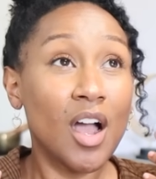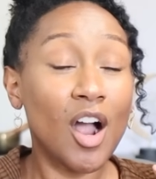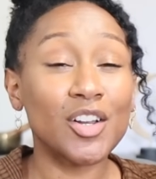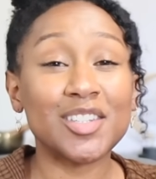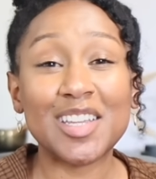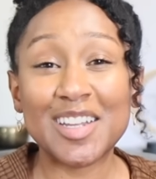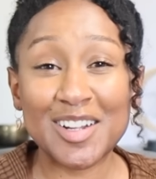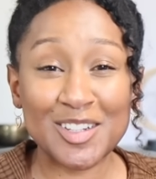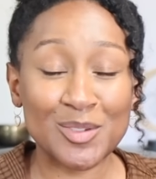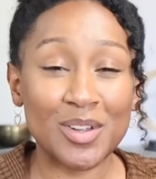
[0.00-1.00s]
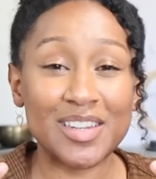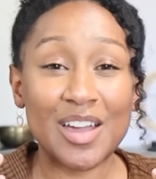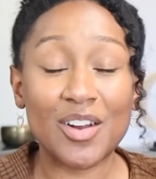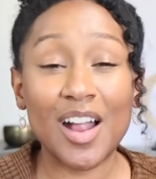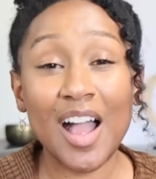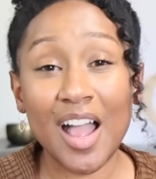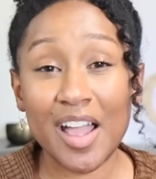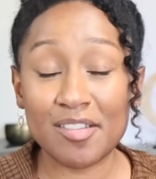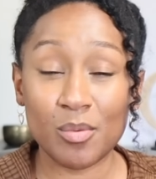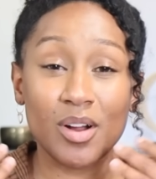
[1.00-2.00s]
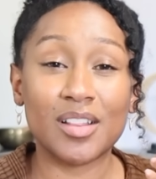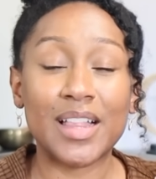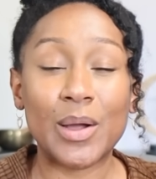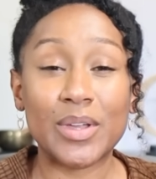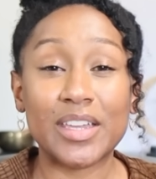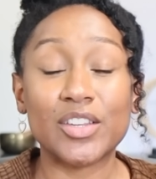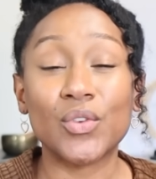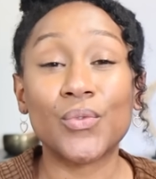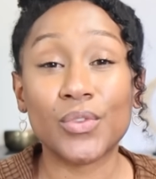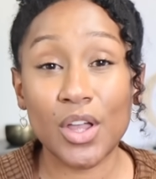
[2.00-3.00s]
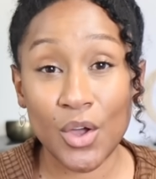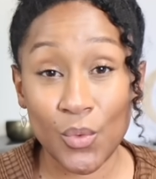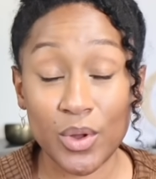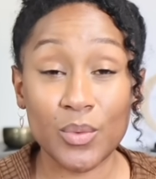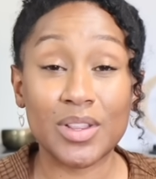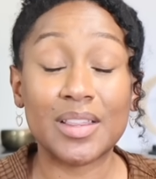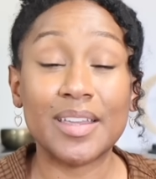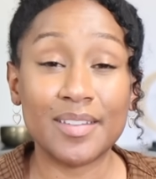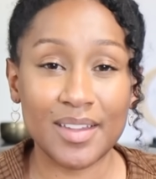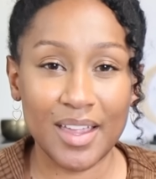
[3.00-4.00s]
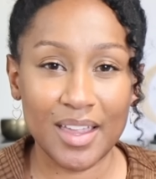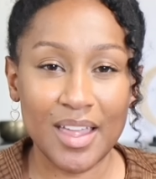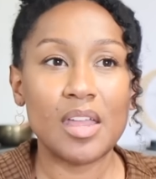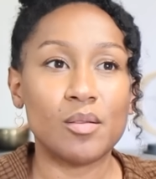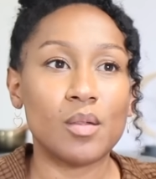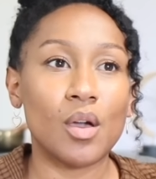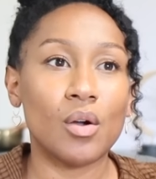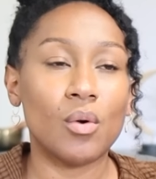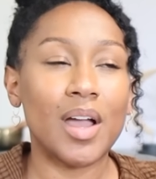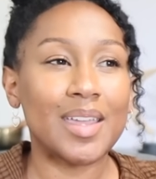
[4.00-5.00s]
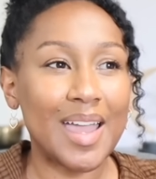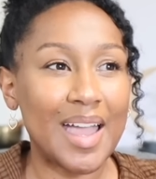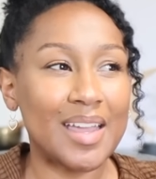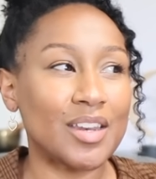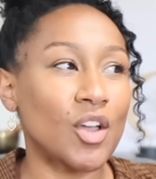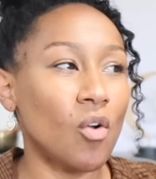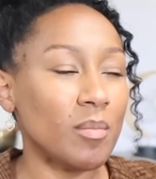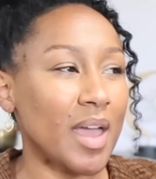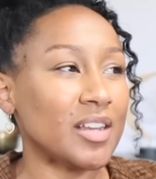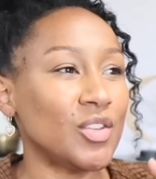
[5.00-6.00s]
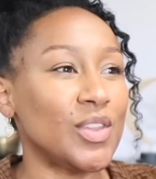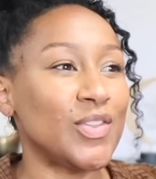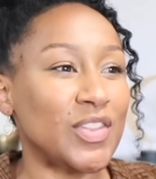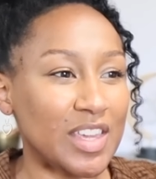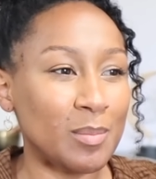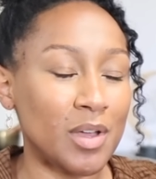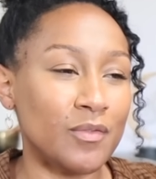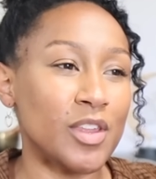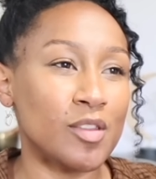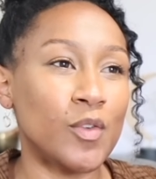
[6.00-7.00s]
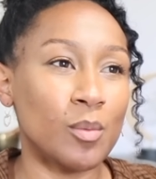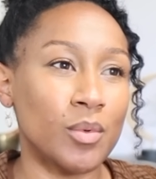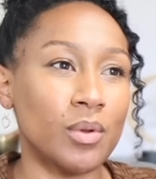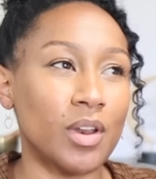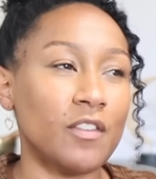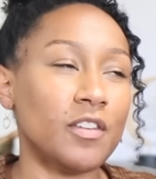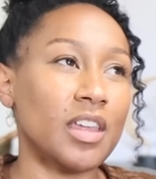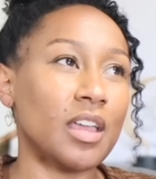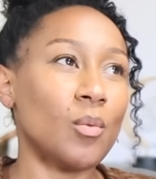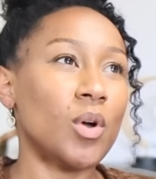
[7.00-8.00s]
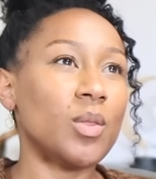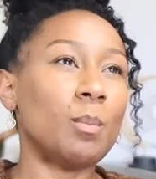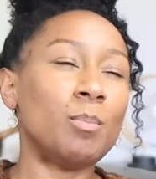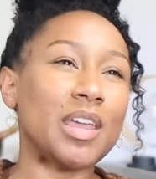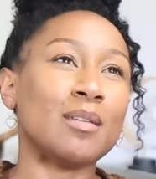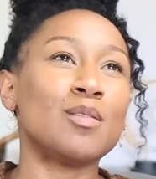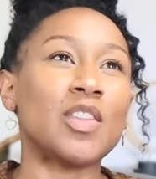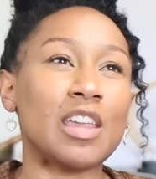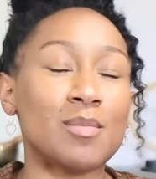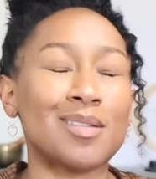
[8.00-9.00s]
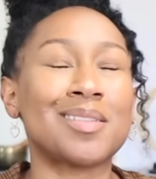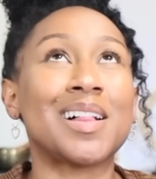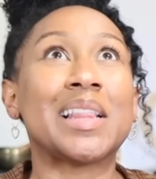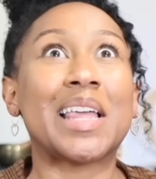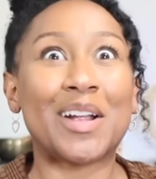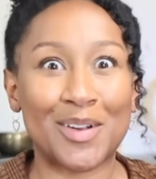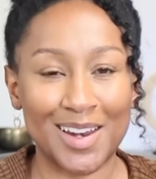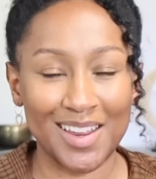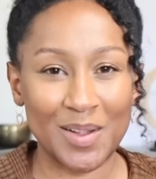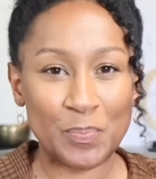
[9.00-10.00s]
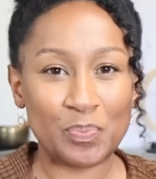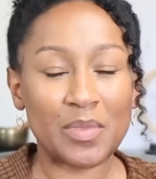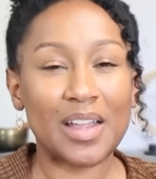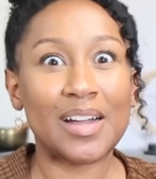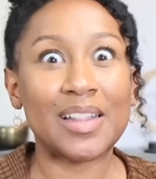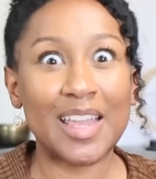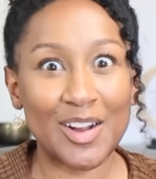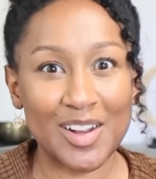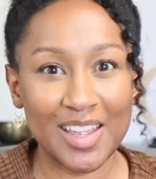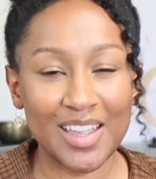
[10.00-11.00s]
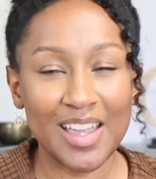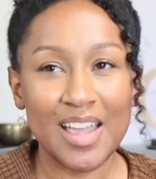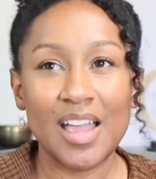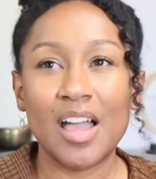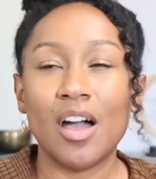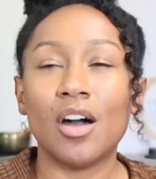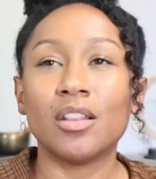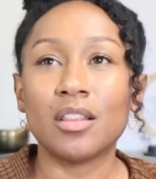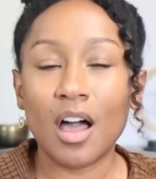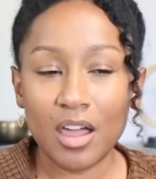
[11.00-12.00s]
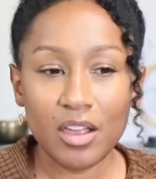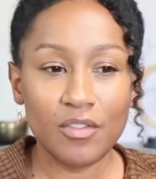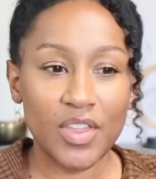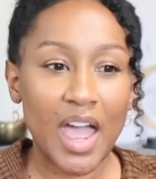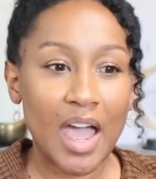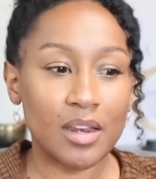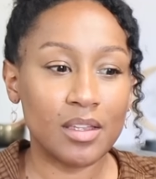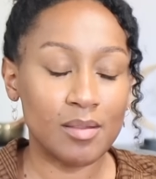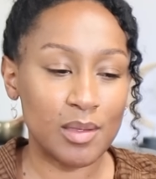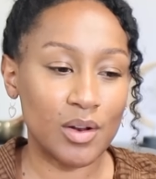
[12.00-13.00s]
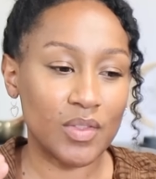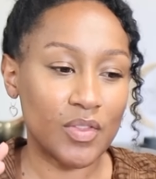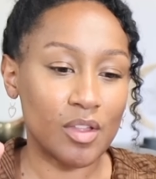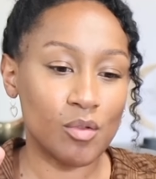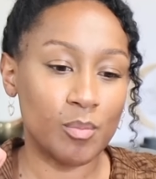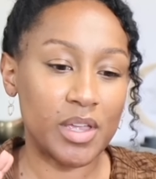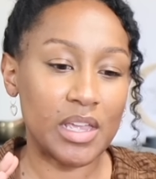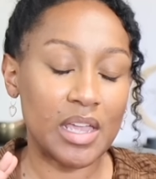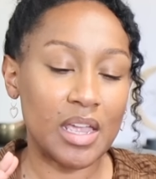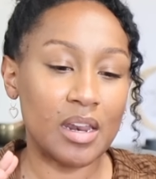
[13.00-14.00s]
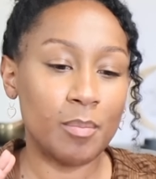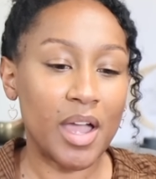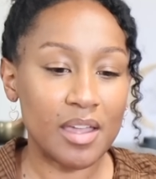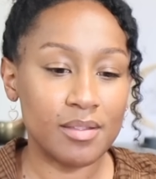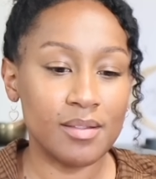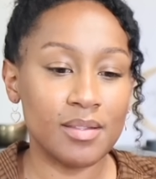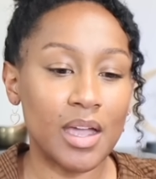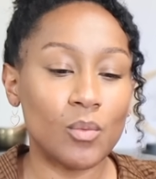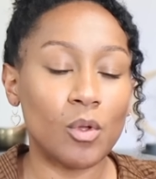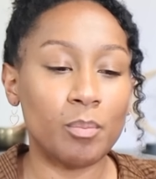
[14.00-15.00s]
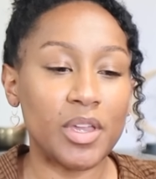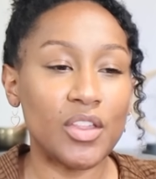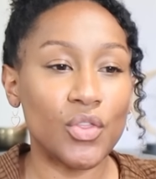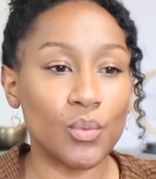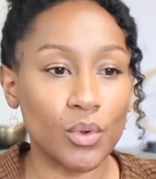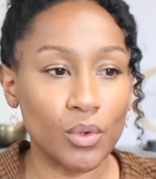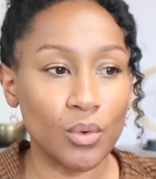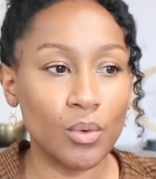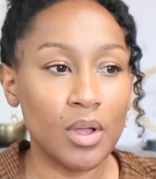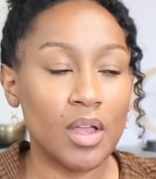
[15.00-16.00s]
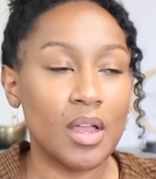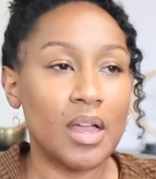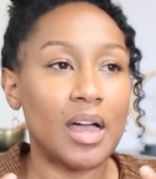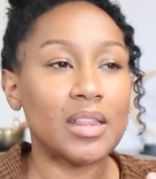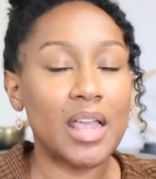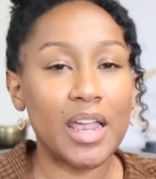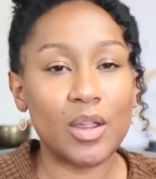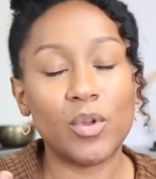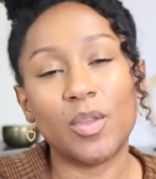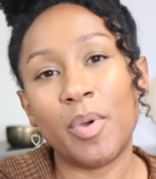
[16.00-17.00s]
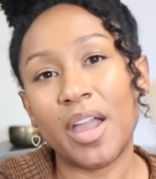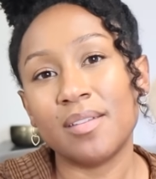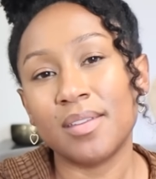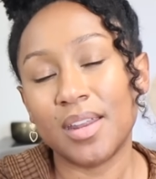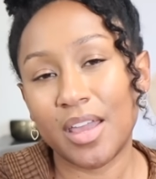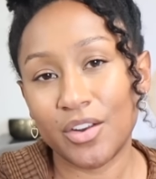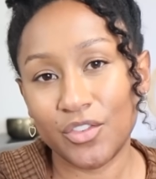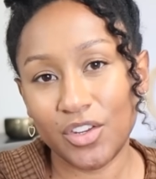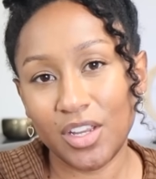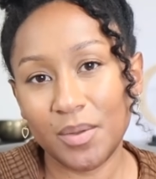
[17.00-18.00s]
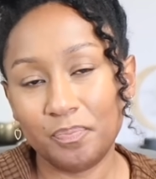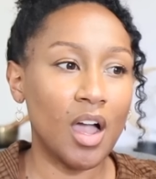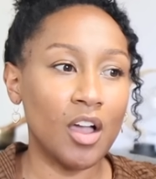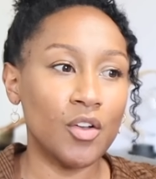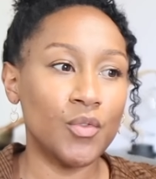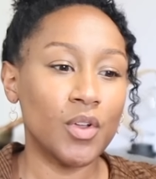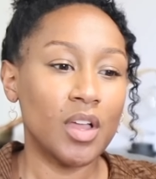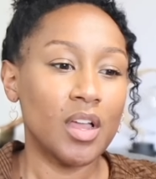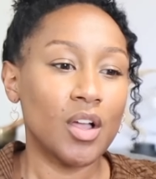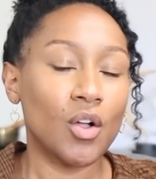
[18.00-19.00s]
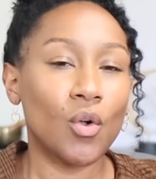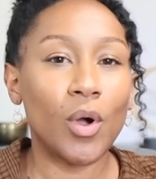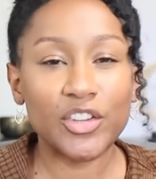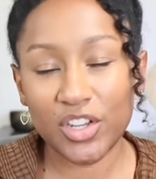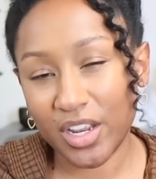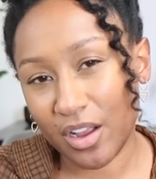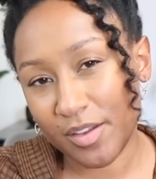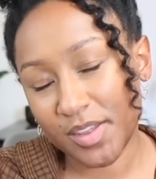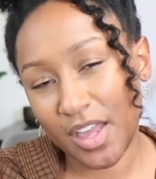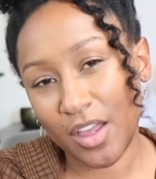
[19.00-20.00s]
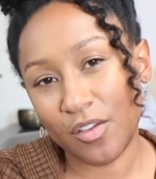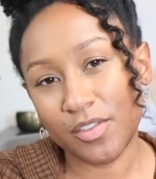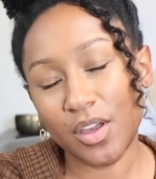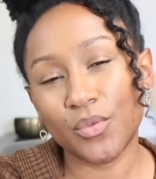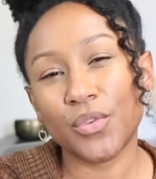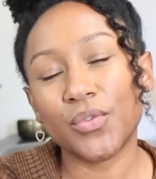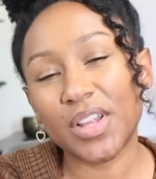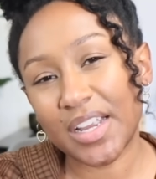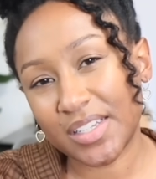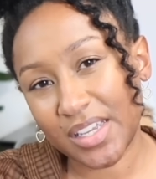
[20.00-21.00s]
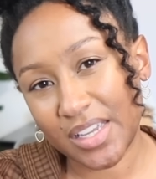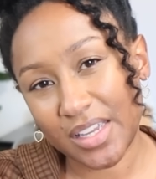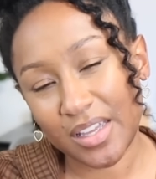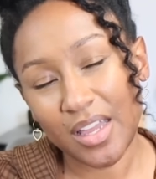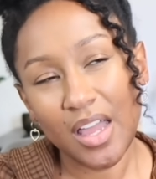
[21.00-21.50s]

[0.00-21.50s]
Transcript: our tears run down our eyes, we're allowing it to flow, we're releasing. And so again, going back to the theme of this full moon, I feel like one of the biggest themes is clarity. Clarity. A lot of that, considering that this will be in a Pisces sign, will be through aligning with the Piscean energy of questioning ourselves, of reflecting,